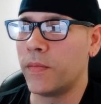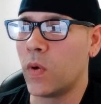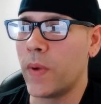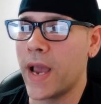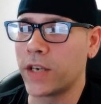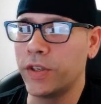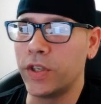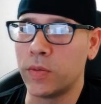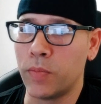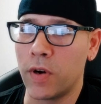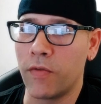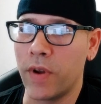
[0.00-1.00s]
We actually
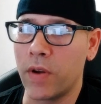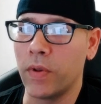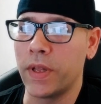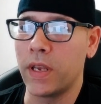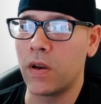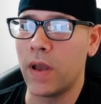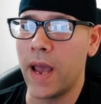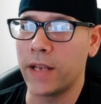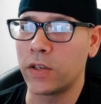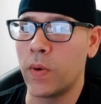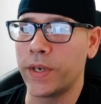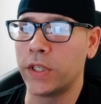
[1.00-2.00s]
just put a frequently
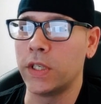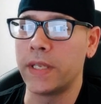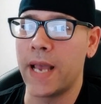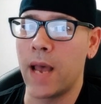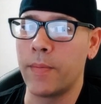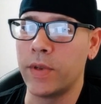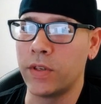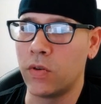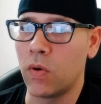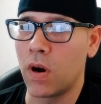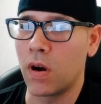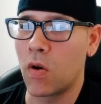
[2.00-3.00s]
asked questions tab
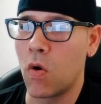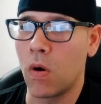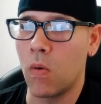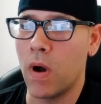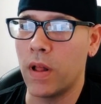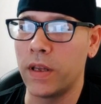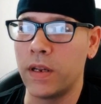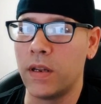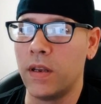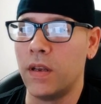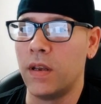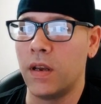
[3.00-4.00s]
into our core wallet
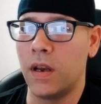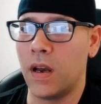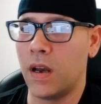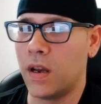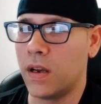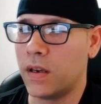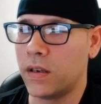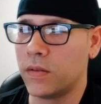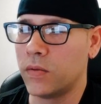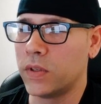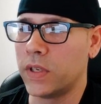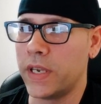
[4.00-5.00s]

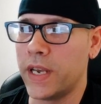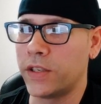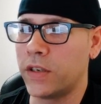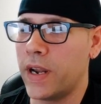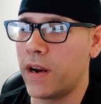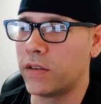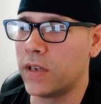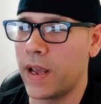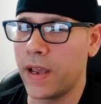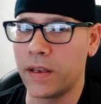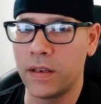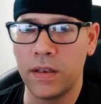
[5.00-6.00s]
yesterday or
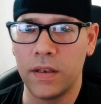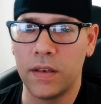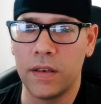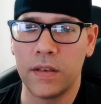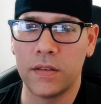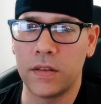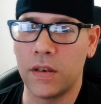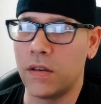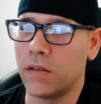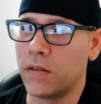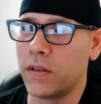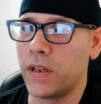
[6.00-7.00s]
today.
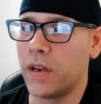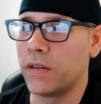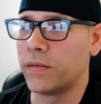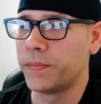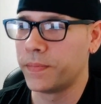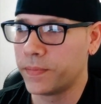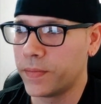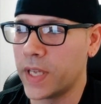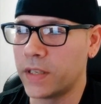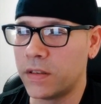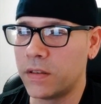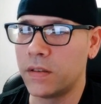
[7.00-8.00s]
So,
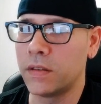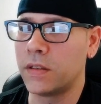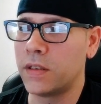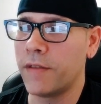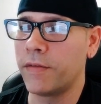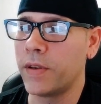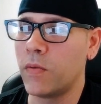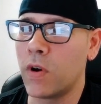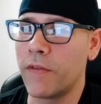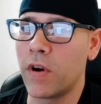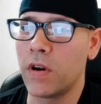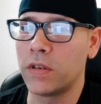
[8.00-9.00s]
that's definitely
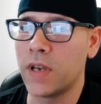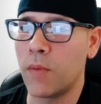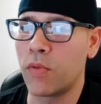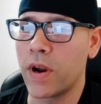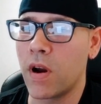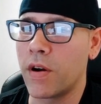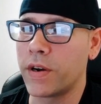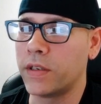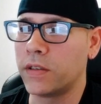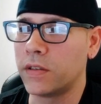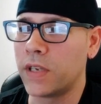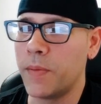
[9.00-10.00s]
one of our top
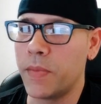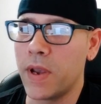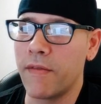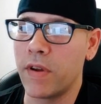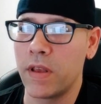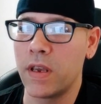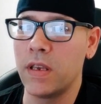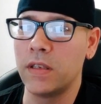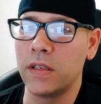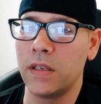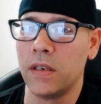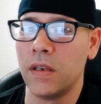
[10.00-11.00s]
priorities is keeping everything
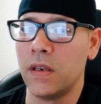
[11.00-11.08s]
easy.